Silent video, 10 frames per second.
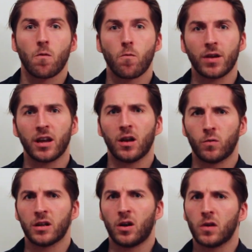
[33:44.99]
We
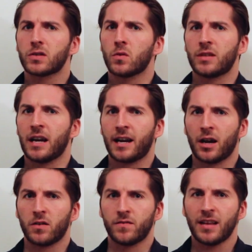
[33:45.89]
will also take
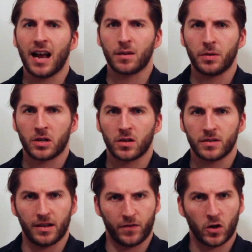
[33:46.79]
care of that
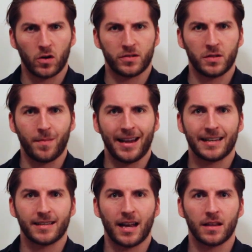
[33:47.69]
because, of course, it
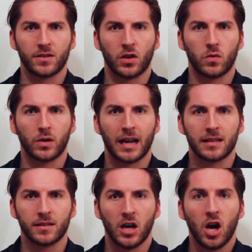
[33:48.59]
makes sense to
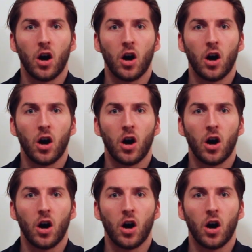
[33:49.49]
get